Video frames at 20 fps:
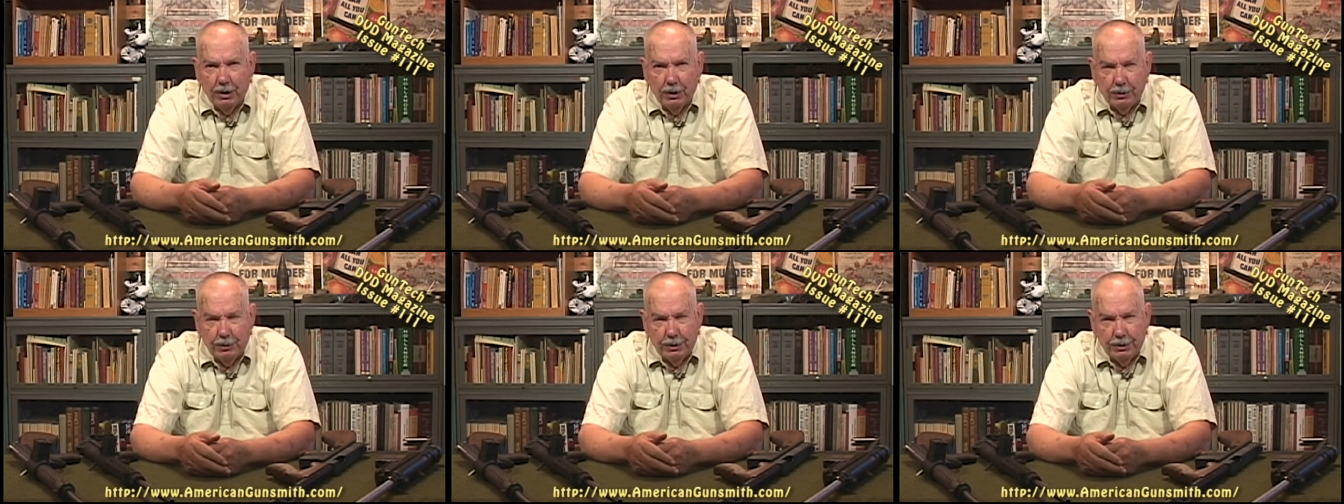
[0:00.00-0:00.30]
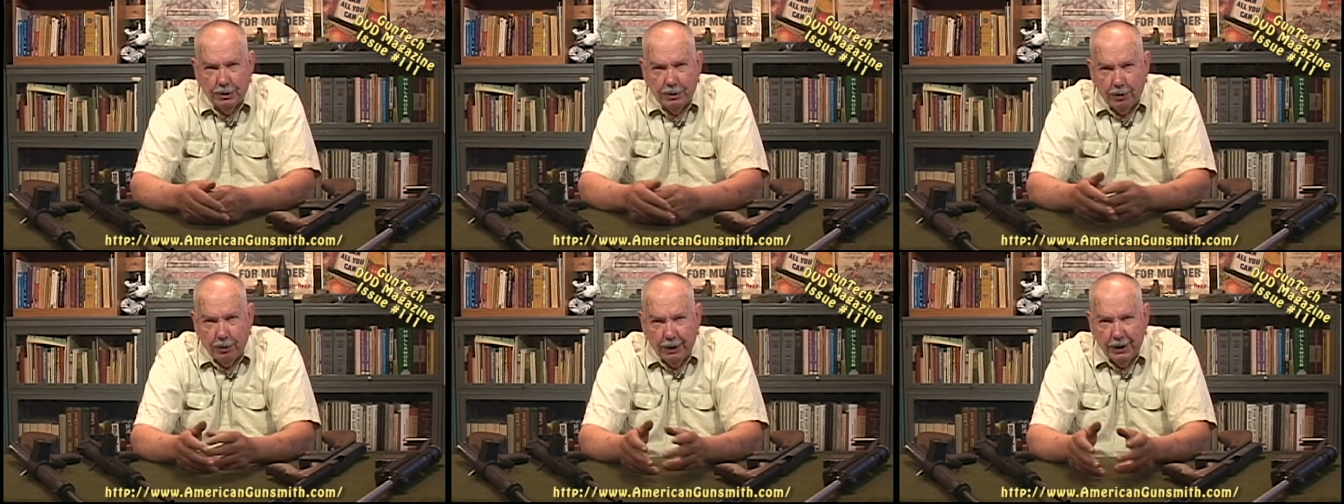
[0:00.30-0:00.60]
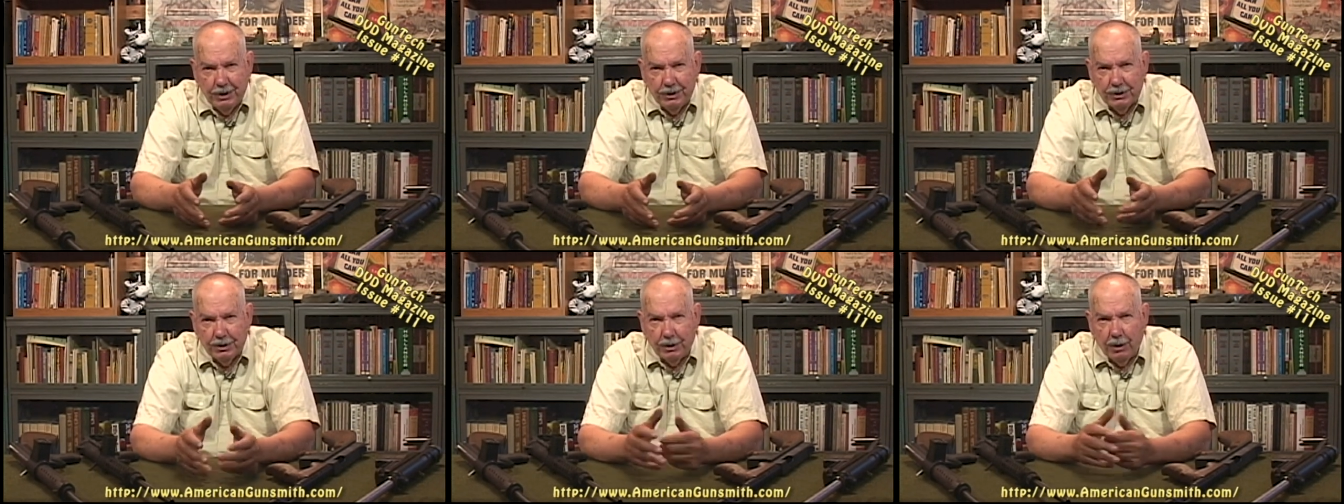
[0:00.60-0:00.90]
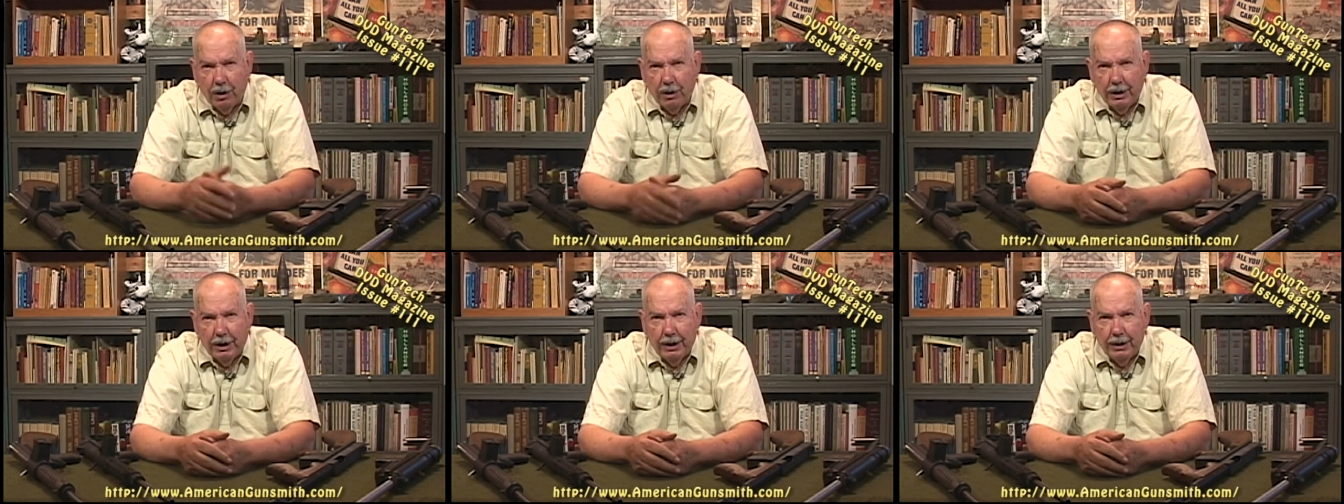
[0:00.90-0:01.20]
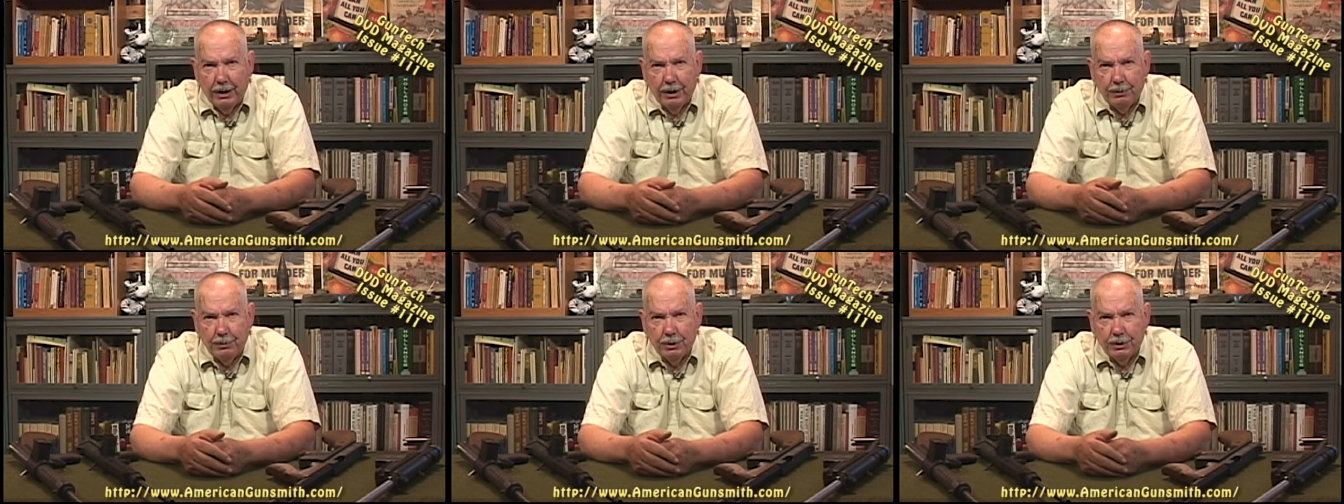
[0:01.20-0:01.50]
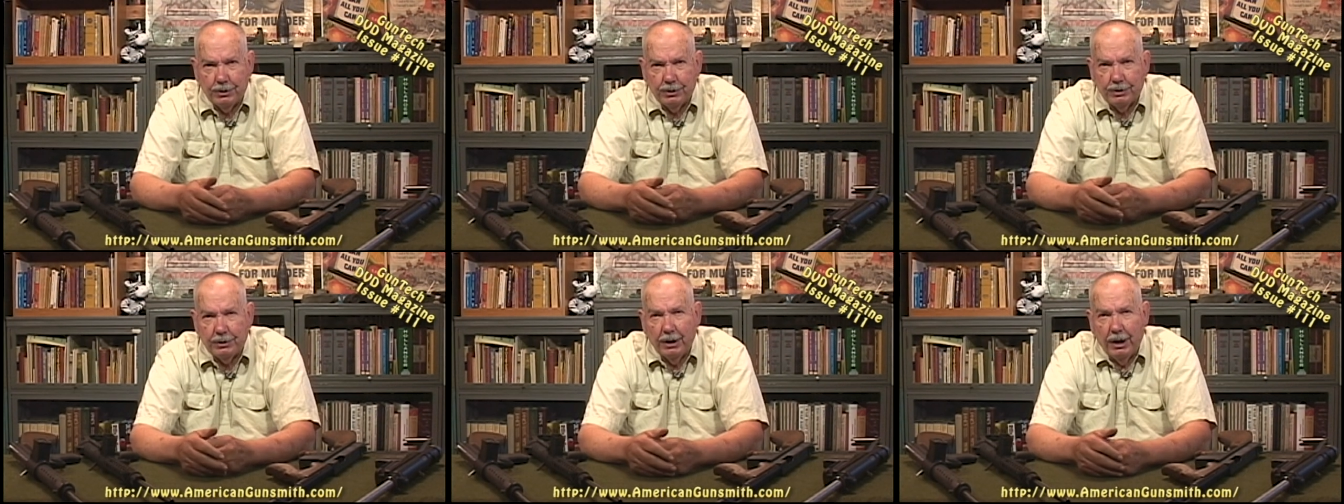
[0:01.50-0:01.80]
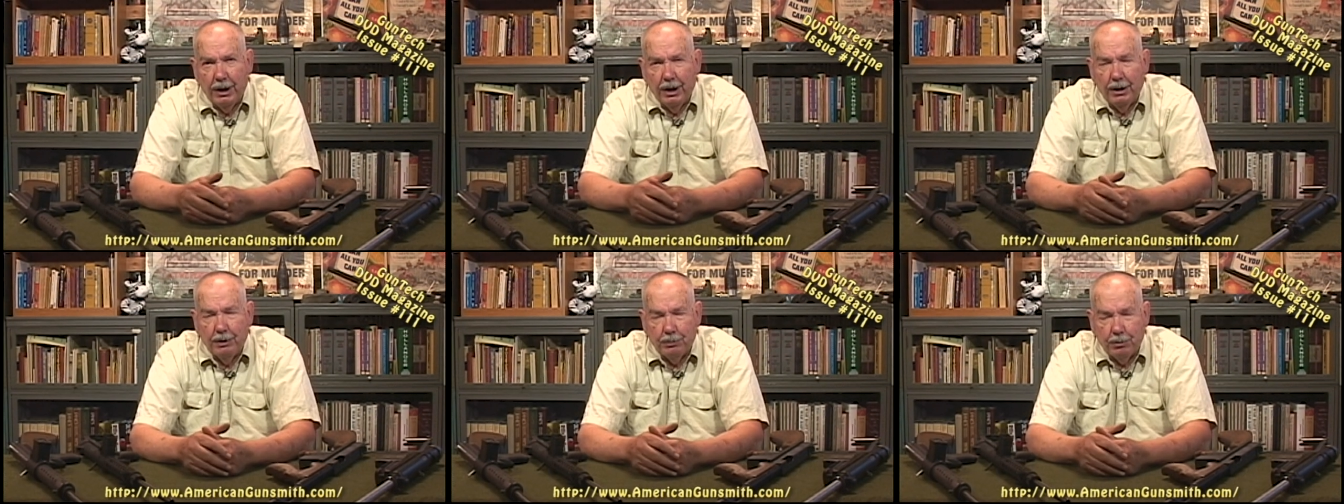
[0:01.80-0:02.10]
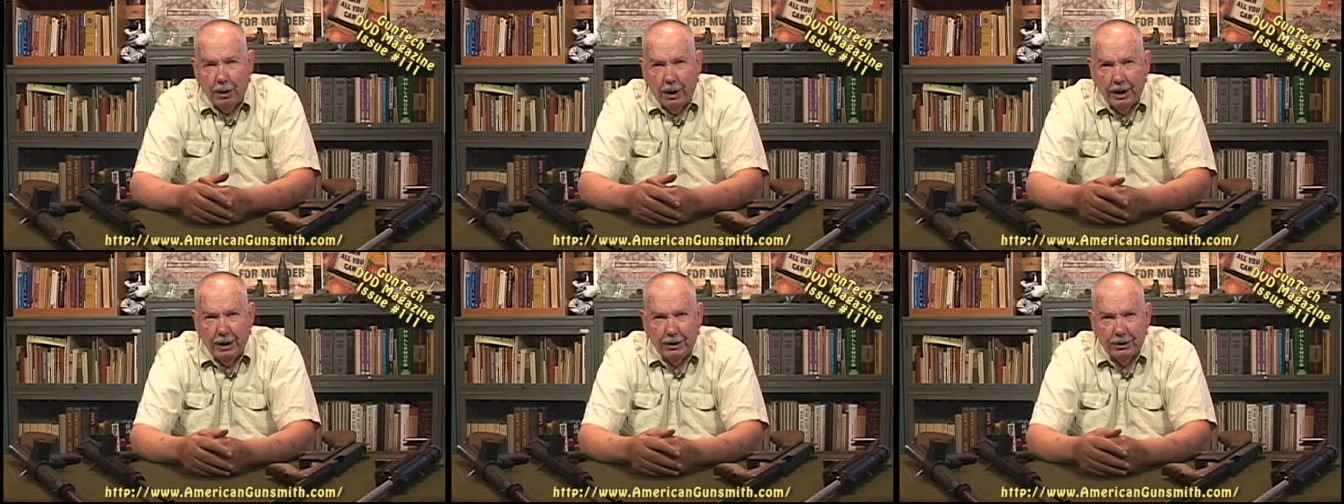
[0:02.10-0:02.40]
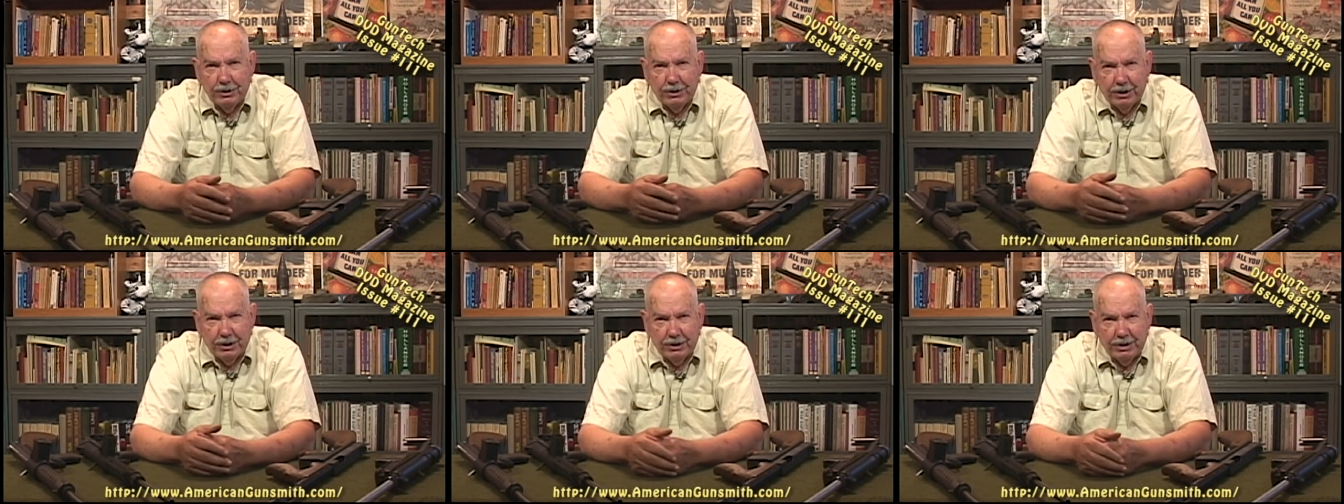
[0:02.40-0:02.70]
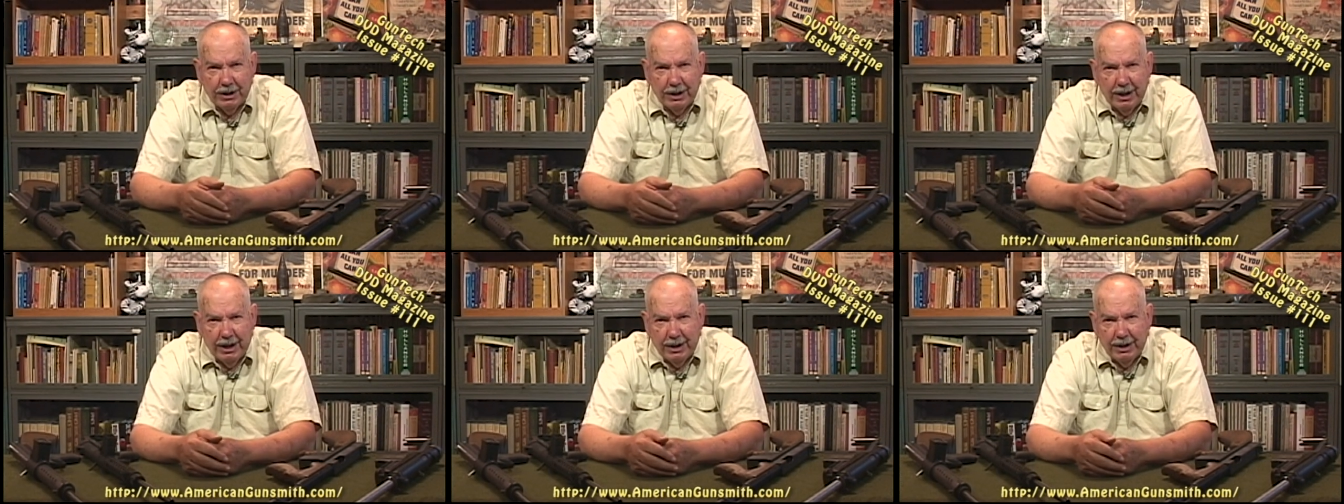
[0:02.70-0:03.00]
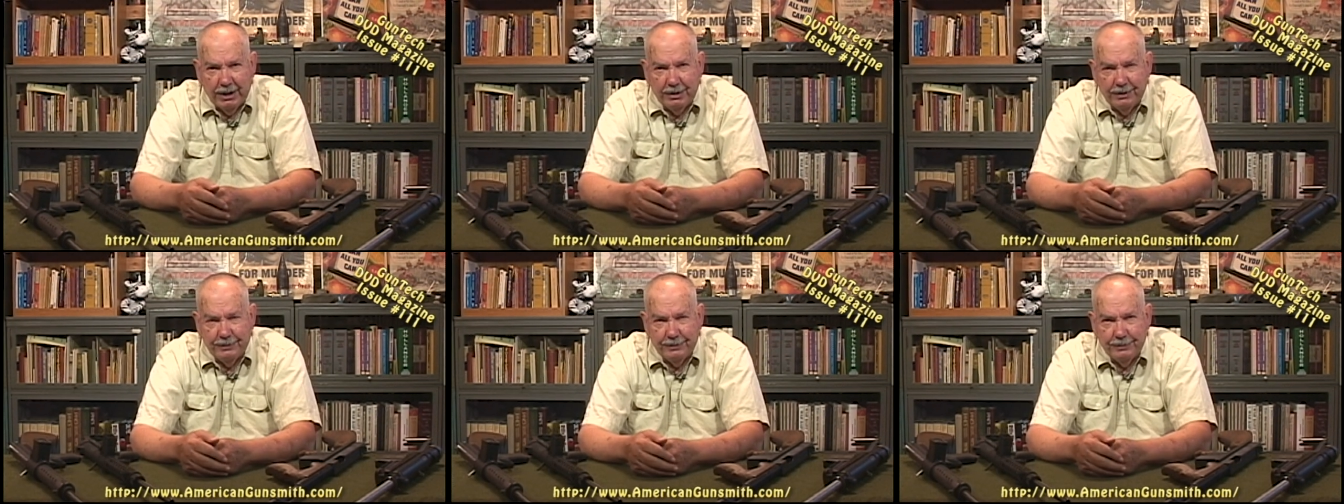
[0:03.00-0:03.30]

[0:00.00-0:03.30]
When the craze started, it was prior to 68.